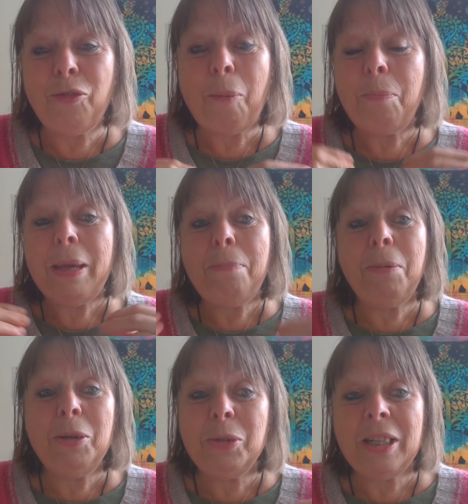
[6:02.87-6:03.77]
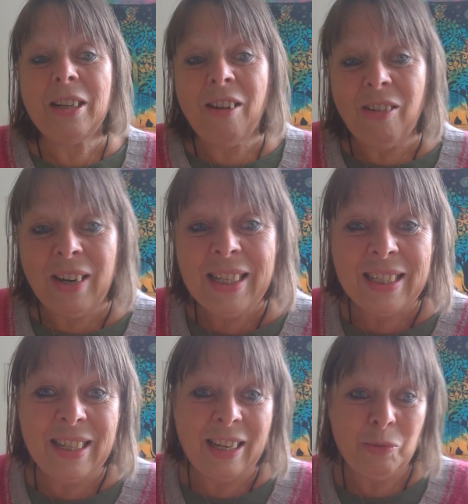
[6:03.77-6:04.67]
from people who did not
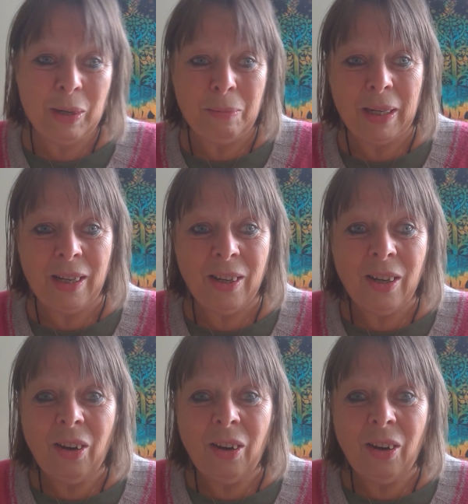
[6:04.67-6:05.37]
resonate with me,